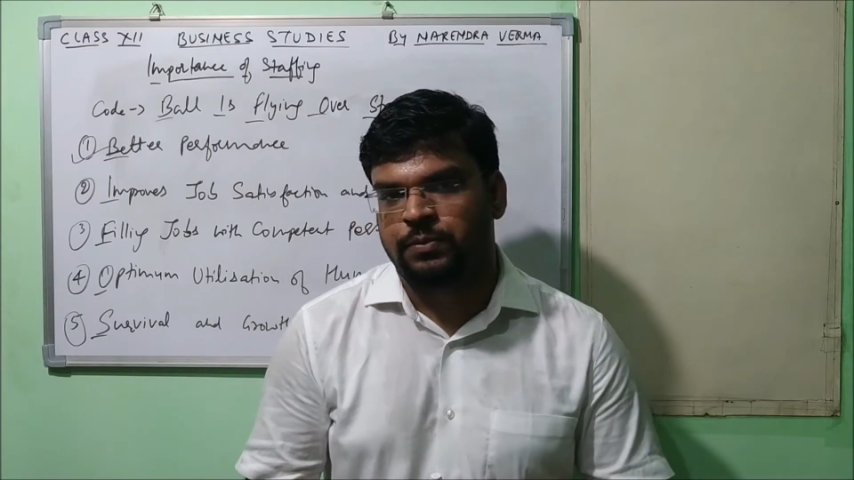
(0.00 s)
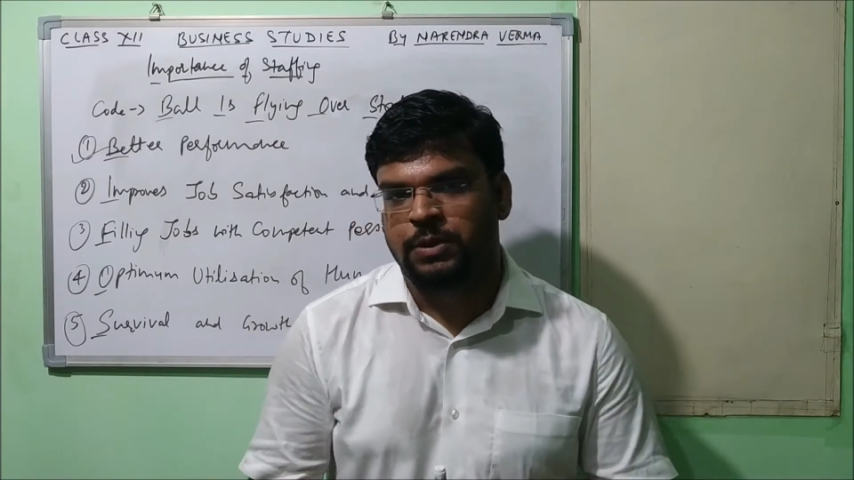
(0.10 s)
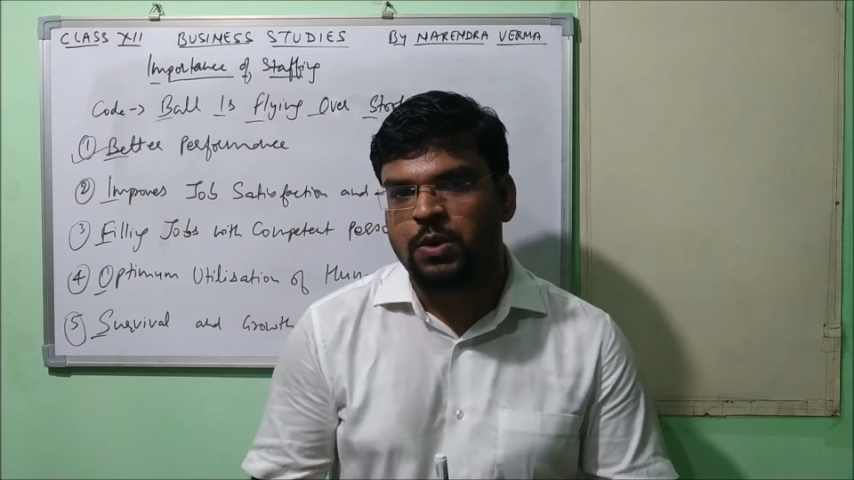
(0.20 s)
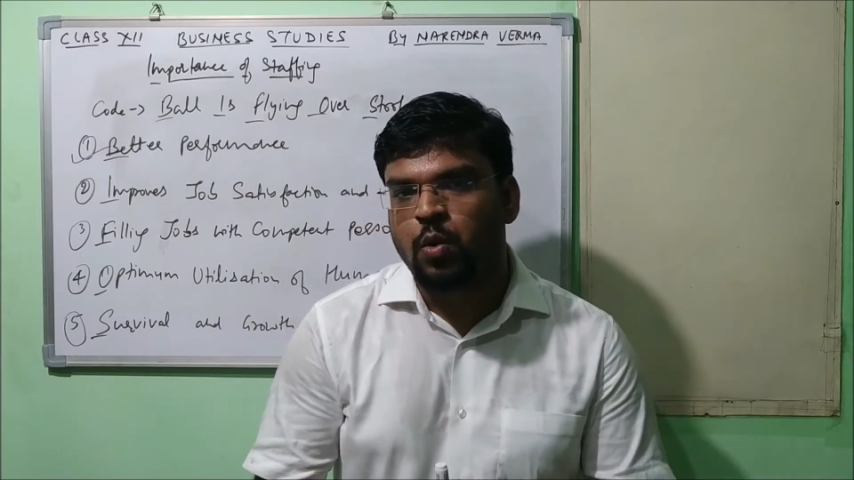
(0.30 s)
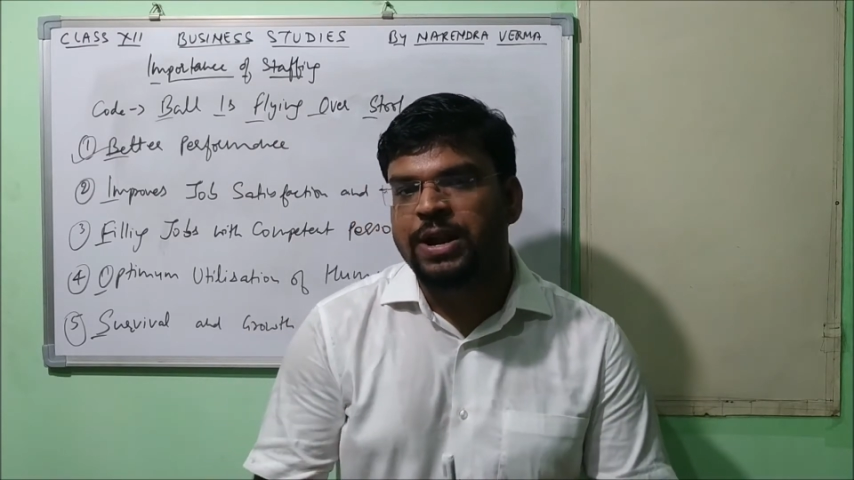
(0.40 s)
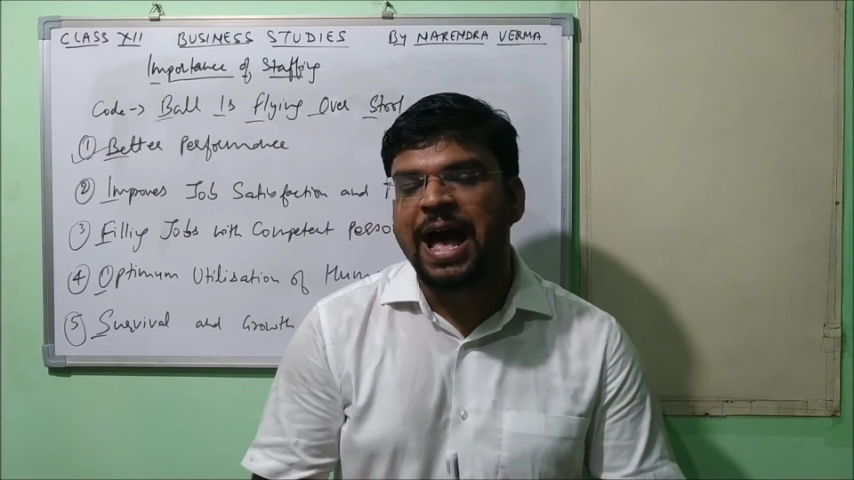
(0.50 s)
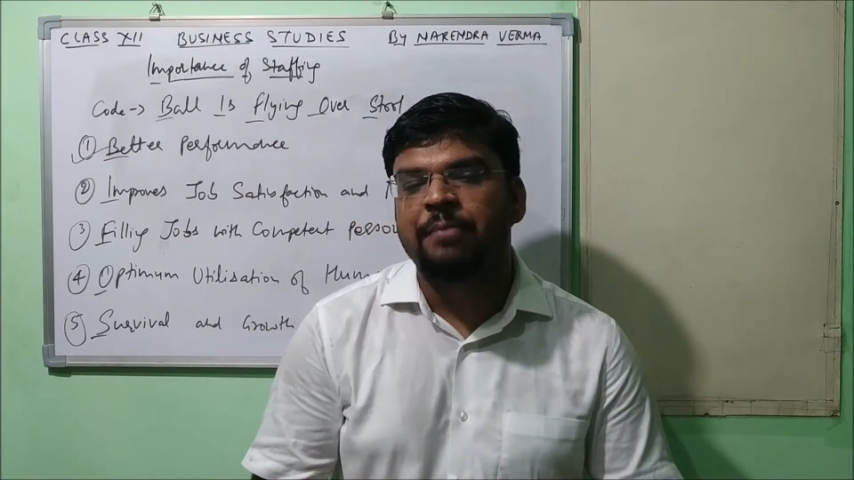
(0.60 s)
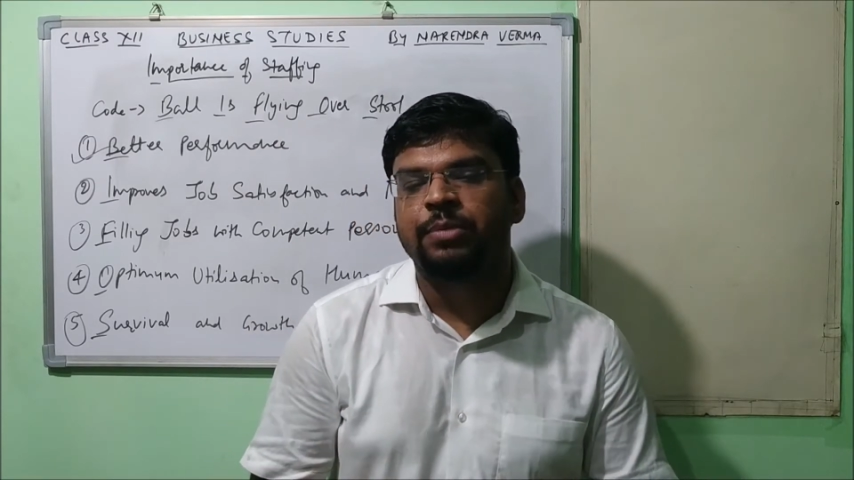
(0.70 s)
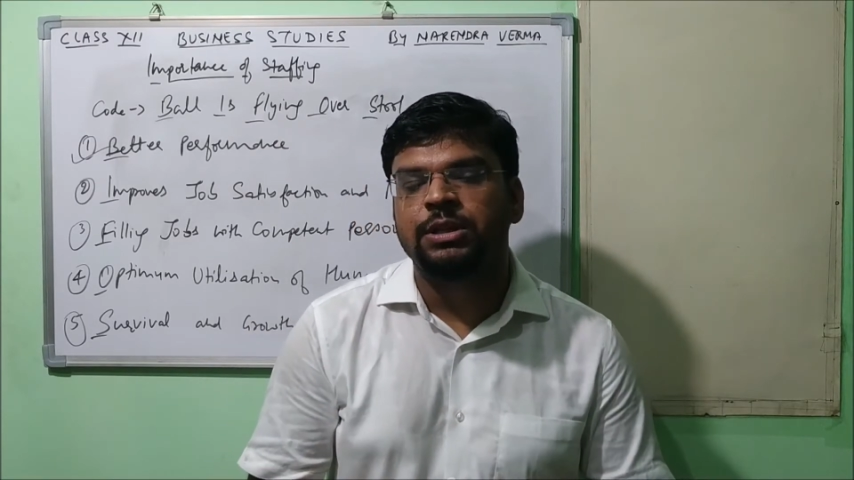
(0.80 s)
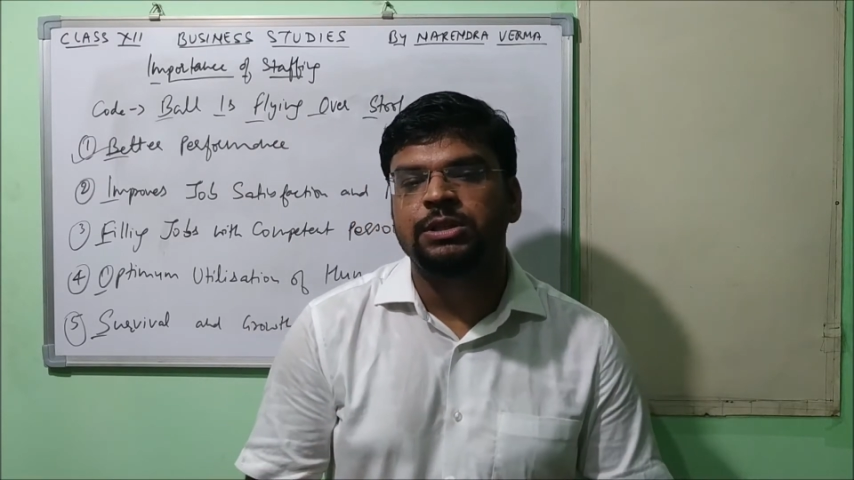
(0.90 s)
Then what
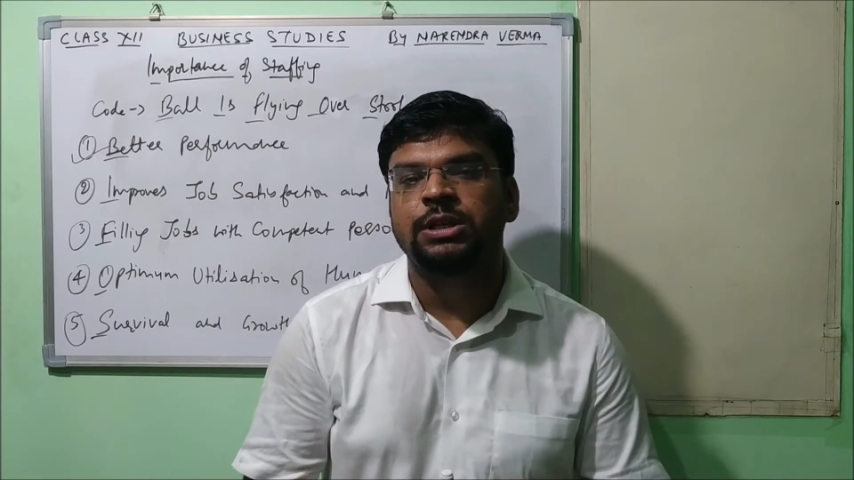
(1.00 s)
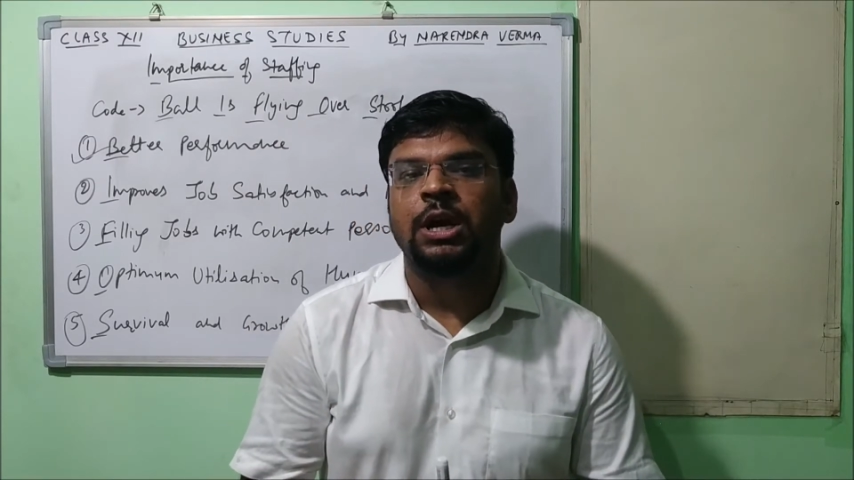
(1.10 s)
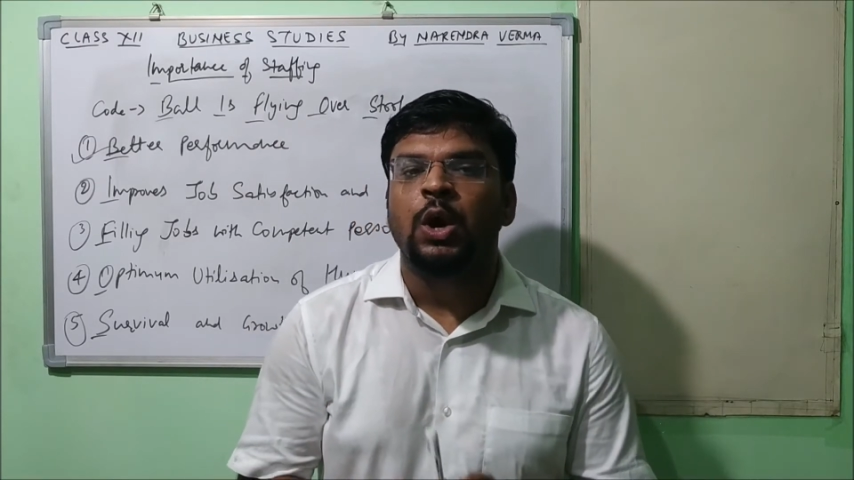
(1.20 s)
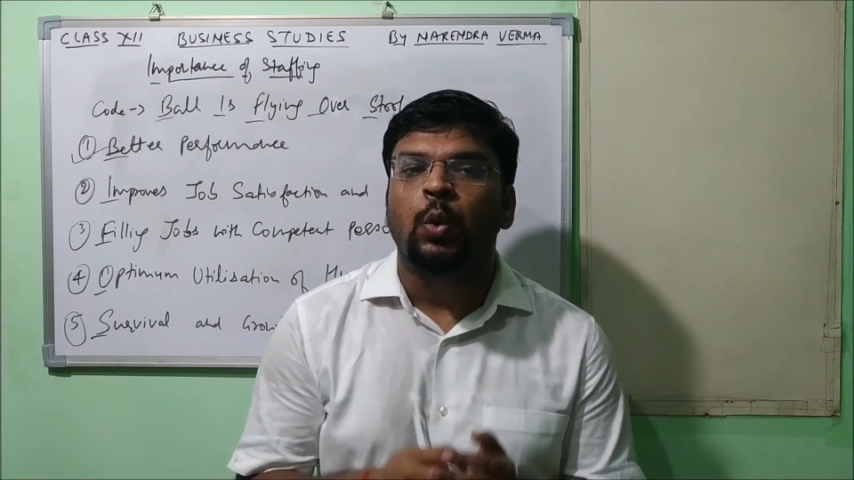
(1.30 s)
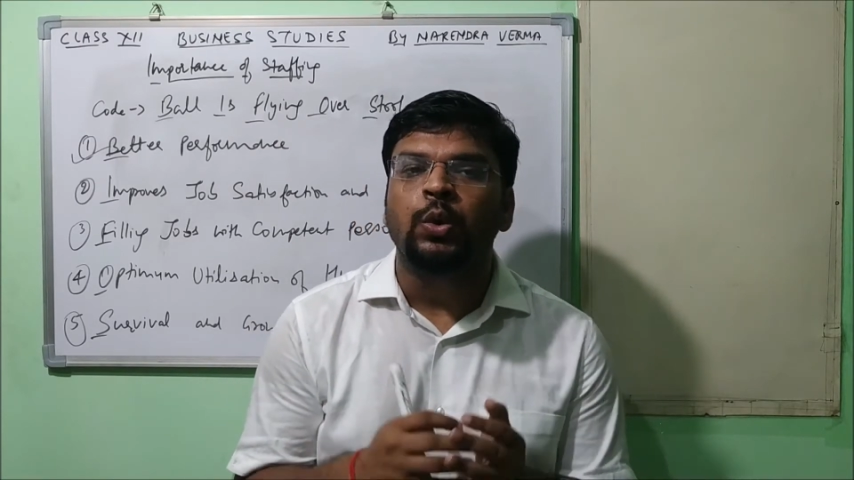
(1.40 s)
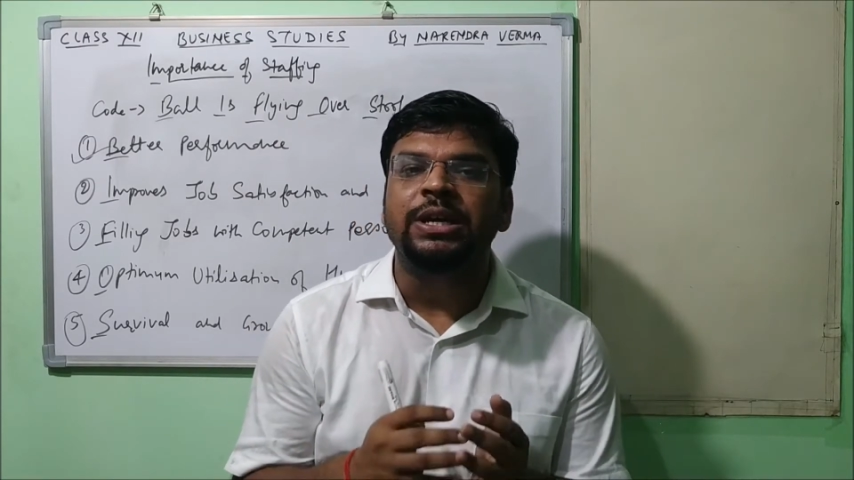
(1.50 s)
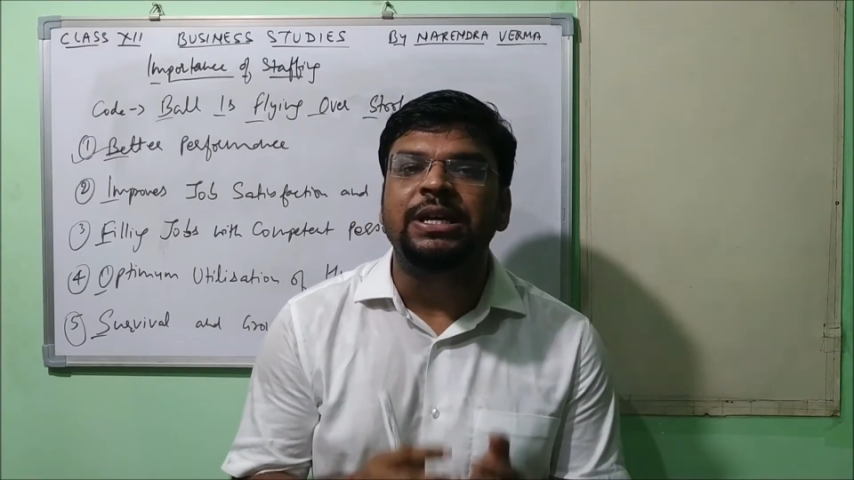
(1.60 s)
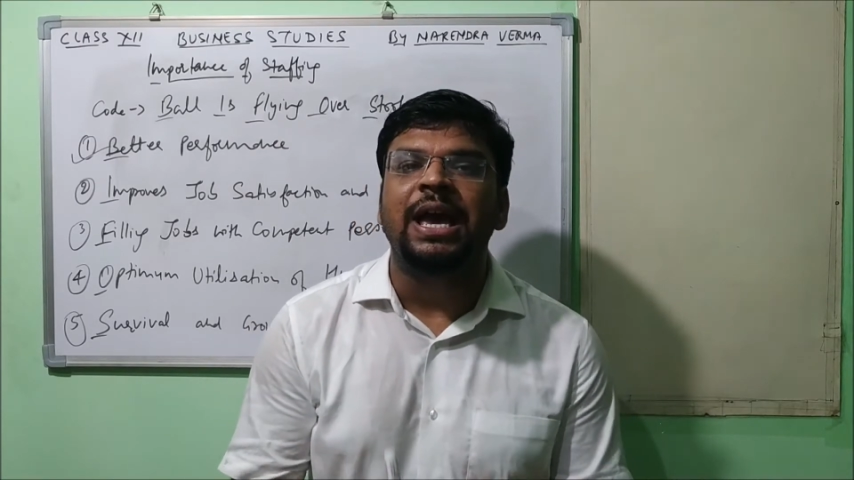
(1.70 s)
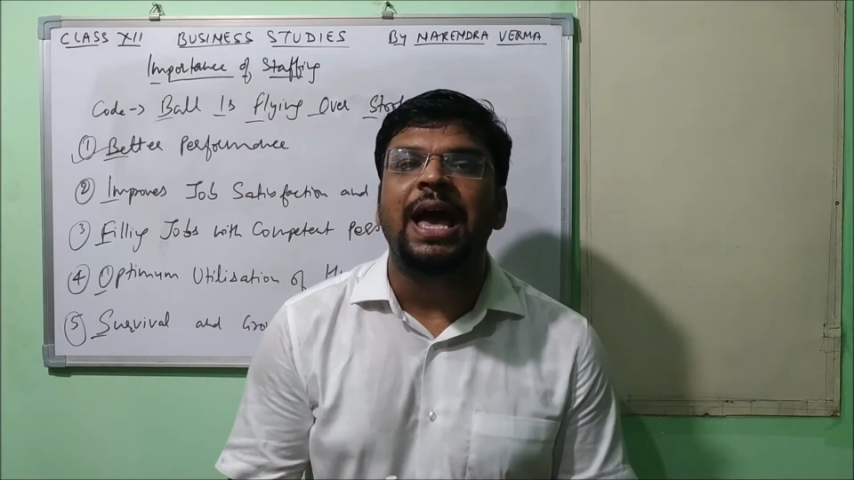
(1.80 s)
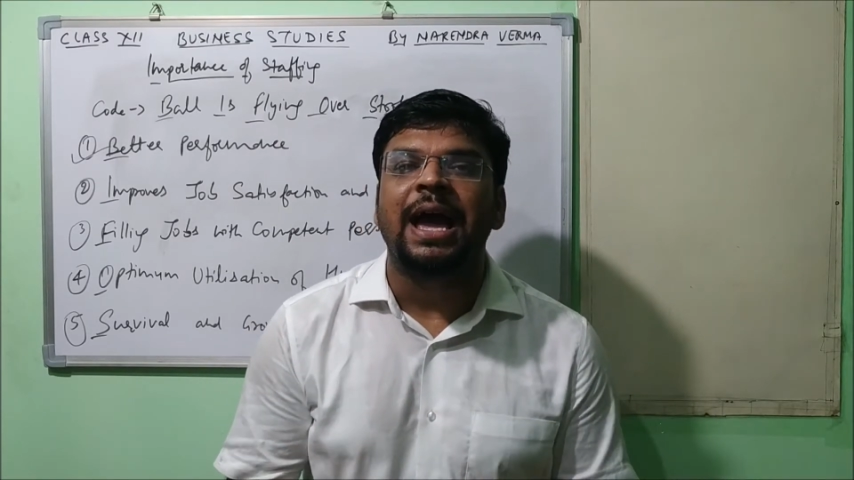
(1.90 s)
happens? We
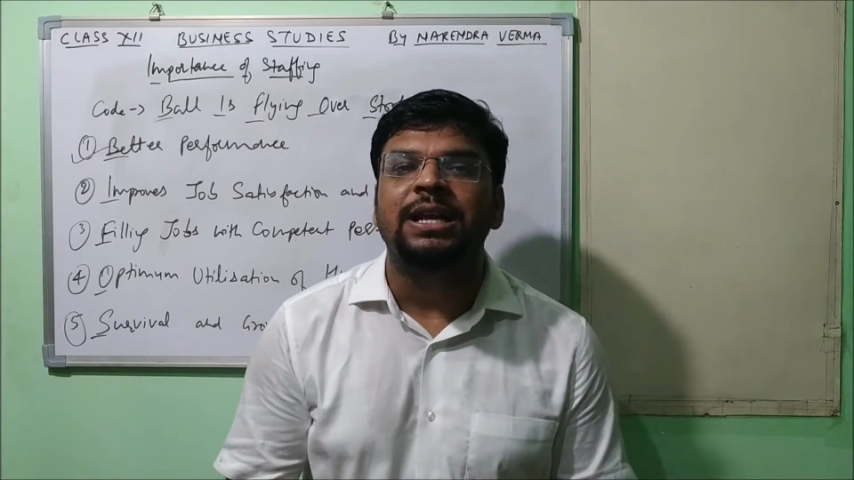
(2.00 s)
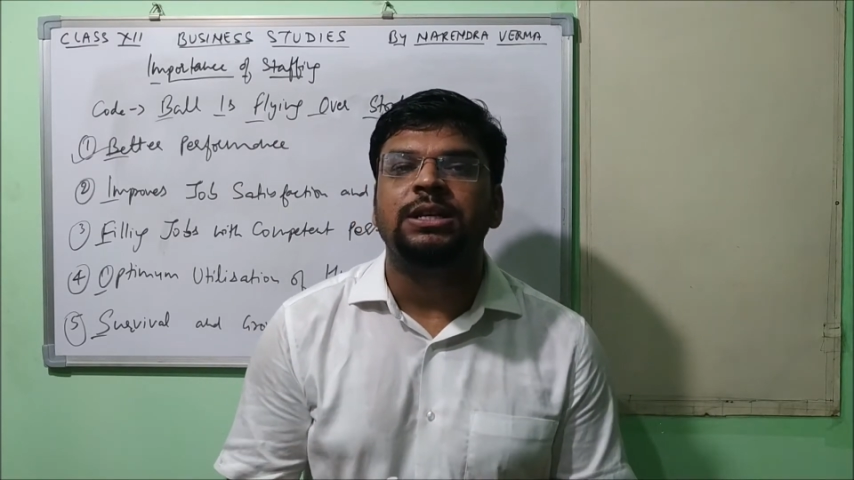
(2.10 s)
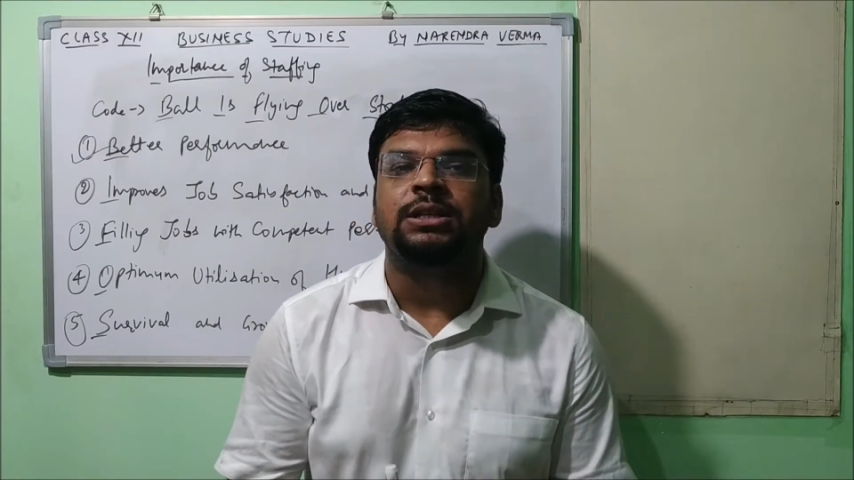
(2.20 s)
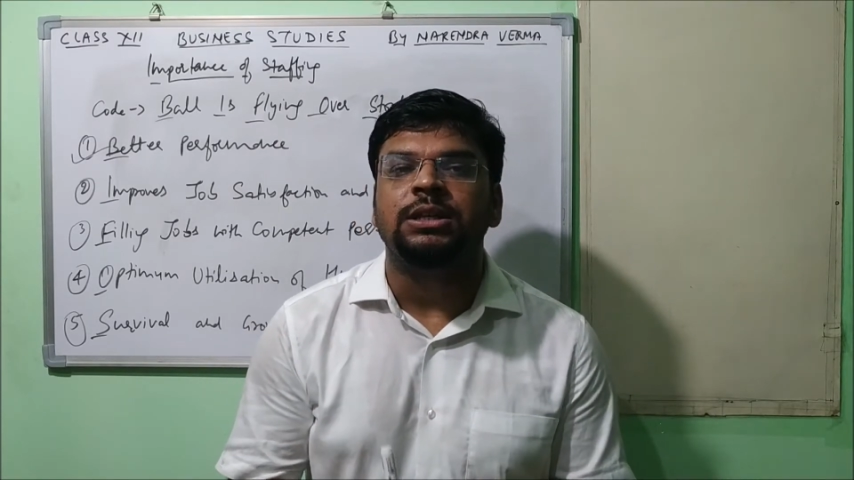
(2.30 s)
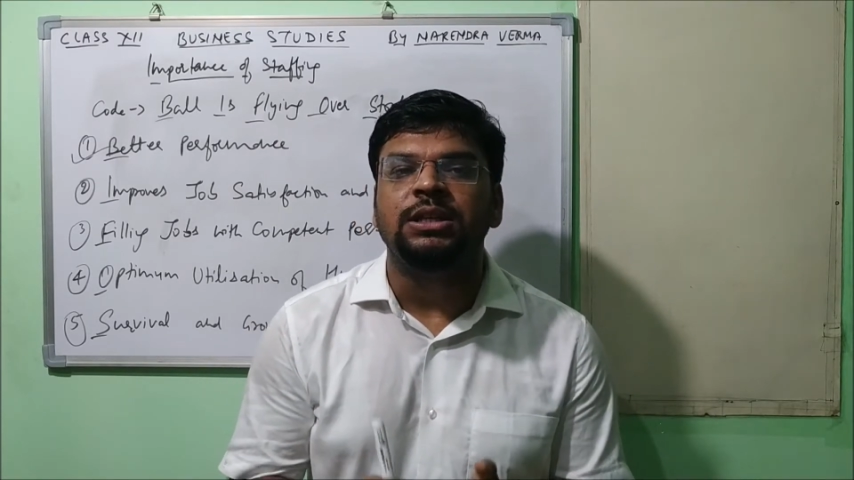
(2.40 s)
get